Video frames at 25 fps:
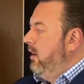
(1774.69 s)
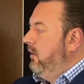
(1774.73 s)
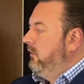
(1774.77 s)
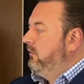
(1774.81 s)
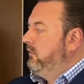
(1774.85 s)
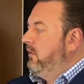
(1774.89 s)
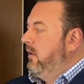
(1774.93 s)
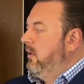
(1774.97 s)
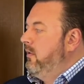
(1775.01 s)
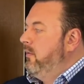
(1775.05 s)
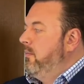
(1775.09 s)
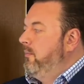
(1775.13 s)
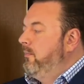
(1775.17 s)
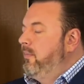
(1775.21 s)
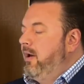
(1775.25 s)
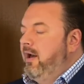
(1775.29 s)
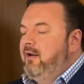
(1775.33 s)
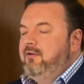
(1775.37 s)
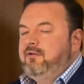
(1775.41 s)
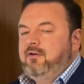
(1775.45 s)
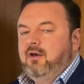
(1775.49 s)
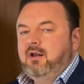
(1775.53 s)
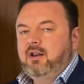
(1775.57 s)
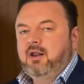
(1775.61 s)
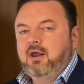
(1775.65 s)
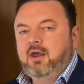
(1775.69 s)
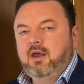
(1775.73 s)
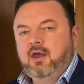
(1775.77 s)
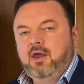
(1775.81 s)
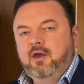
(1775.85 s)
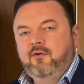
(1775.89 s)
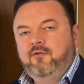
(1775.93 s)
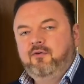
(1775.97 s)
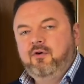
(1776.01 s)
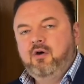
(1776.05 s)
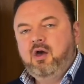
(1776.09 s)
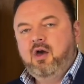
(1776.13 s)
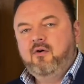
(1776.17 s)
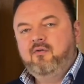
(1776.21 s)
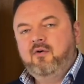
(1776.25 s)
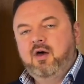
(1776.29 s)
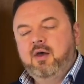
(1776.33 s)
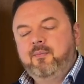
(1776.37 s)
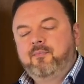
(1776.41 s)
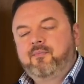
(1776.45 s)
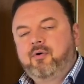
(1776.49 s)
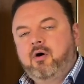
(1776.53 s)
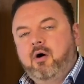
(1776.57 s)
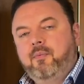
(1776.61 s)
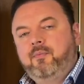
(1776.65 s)
So basically, if you have
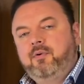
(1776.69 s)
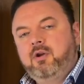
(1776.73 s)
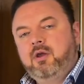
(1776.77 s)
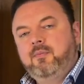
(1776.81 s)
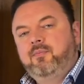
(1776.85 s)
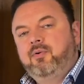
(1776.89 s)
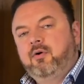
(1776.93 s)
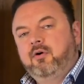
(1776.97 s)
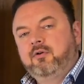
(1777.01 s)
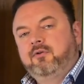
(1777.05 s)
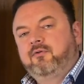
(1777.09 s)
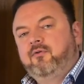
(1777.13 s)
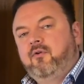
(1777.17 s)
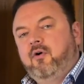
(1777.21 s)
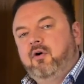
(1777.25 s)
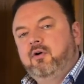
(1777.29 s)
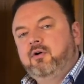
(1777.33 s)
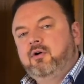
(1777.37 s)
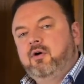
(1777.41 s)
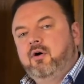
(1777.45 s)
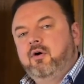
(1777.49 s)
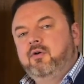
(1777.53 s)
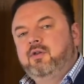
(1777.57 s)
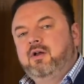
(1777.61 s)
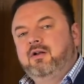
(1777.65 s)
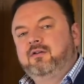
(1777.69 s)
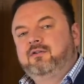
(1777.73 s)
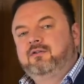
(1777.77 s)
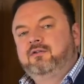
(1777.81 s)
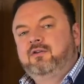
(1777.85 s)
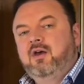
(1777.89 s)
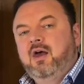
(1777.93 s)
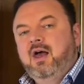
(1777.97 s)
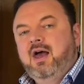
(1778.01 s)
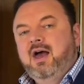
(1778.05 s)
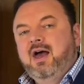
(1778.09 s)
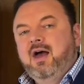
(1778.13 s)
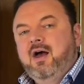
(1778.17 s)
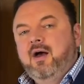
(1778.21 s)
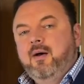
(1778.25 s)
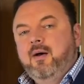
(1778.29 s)
a property portfolio that's